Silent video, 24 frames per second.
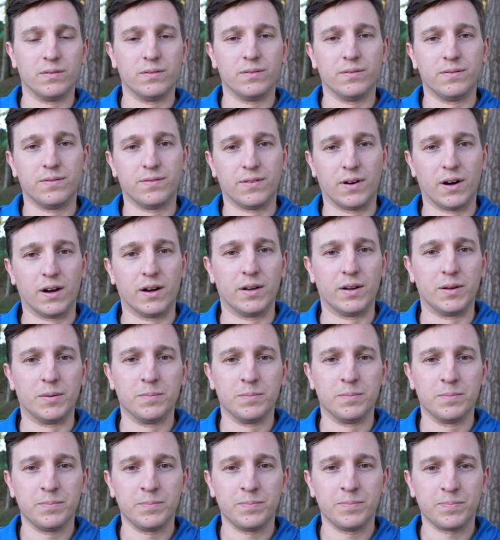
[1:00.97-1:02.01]
fine.
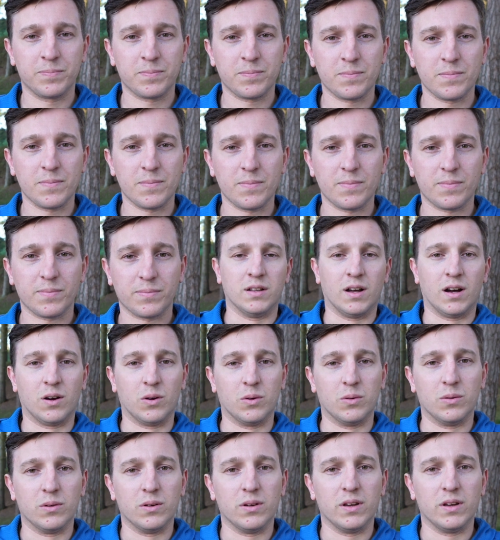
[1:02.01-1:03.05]

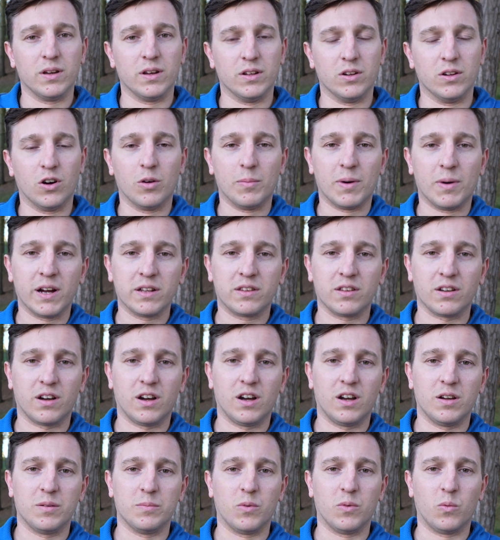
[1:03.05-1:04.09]
Now, in all my
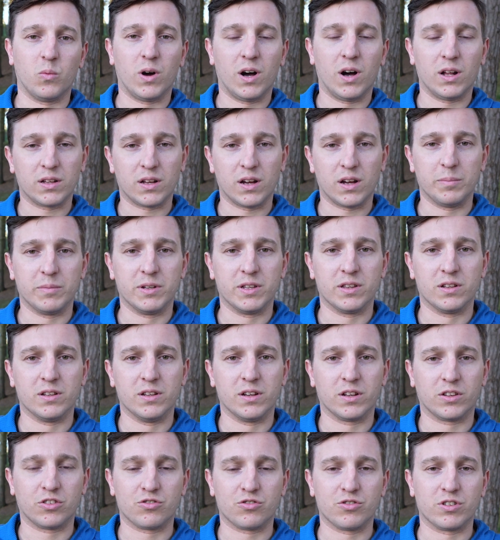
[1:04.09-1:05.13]
time wild camping in the
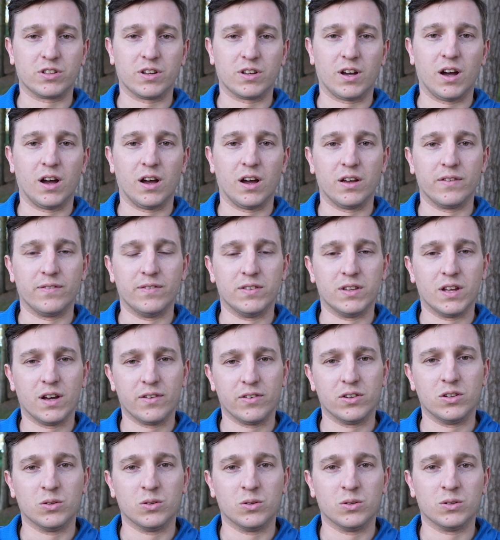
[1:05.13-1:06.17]
Lake District, I've
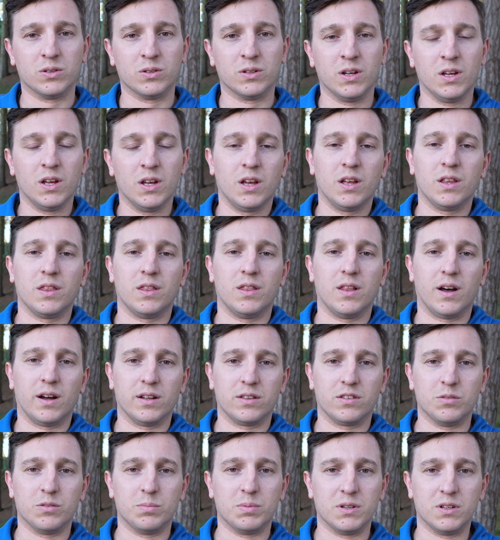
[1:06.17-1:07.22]
never known
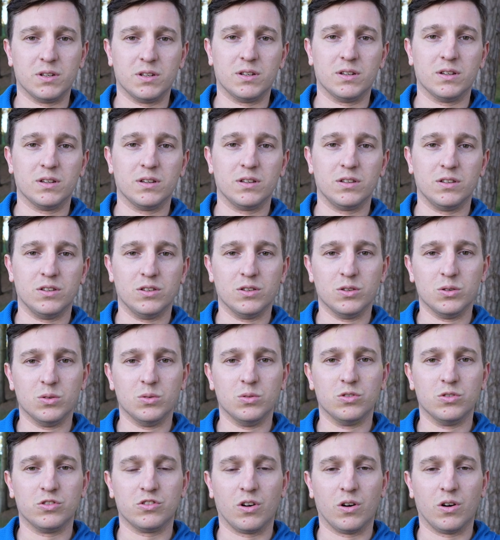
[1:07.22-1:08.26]
that to be
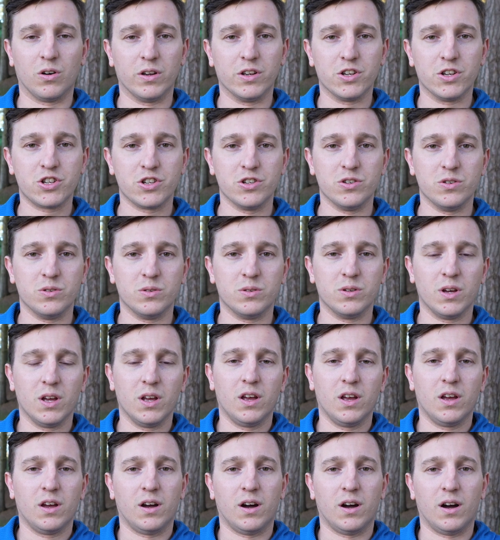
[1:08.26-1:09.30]
used or issued.
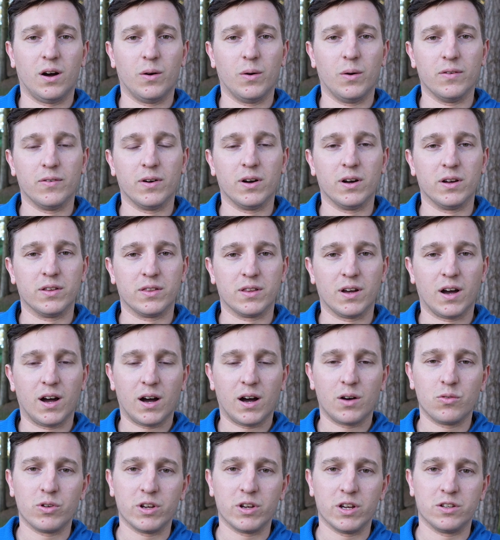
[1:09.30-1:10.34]
However, there
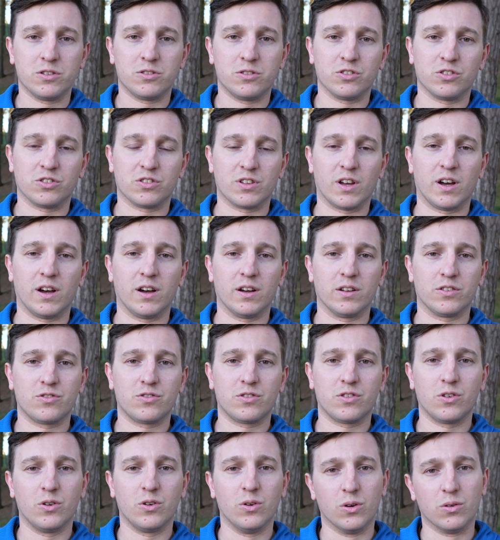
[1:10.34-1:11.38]
are rangers that
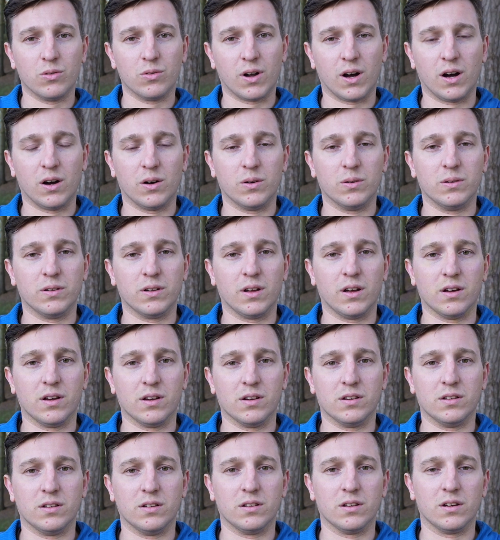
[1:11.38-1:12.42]
go around
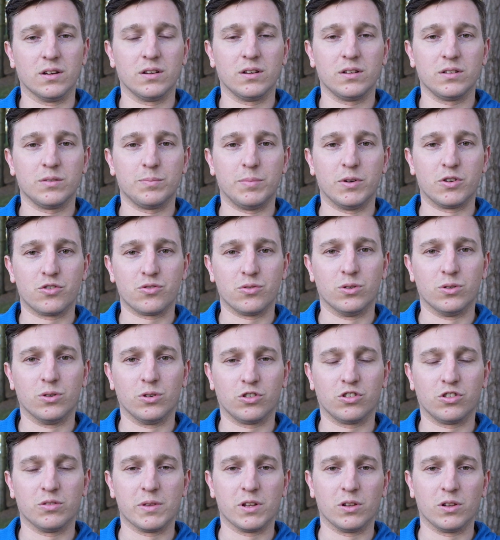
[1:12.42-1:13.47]
and
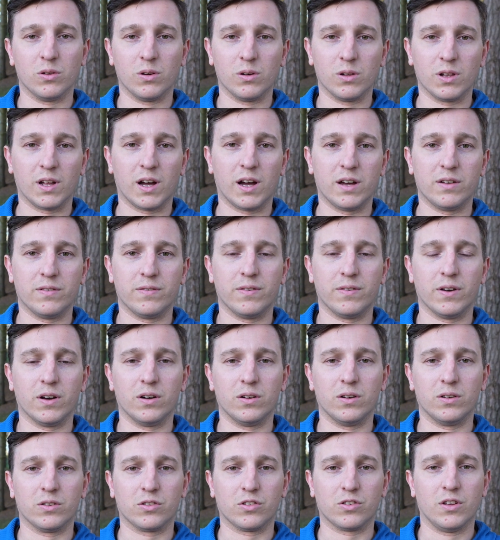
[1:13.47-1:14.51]
patrol some of the low-lying
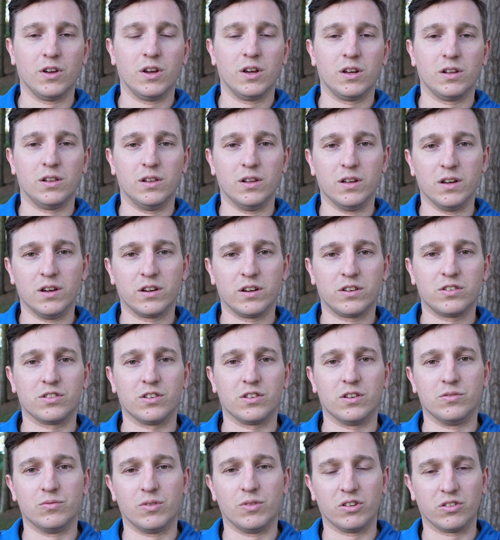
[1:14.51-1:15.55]
fells, lakes
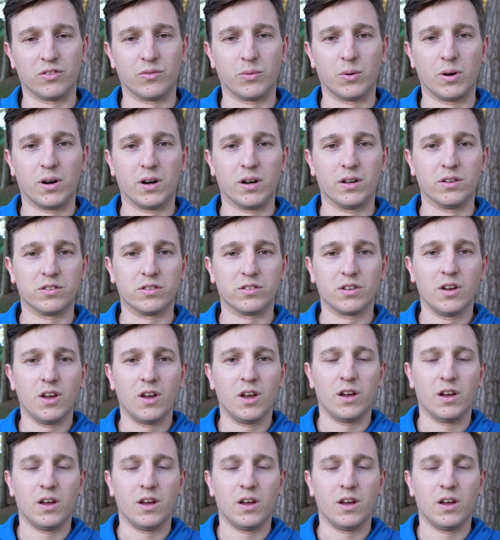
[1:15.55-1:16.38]
and reservoirs